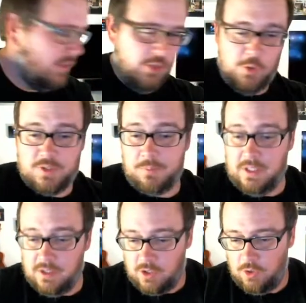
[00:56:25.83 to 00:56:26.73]
the
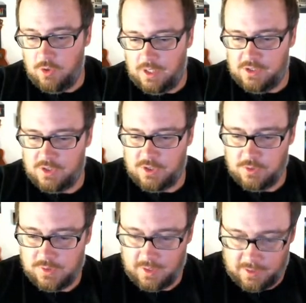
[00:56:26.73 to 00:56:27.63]
USB encoder? I just
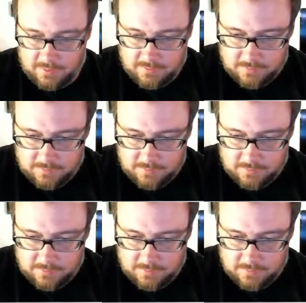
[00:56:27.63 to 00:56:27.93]
used a...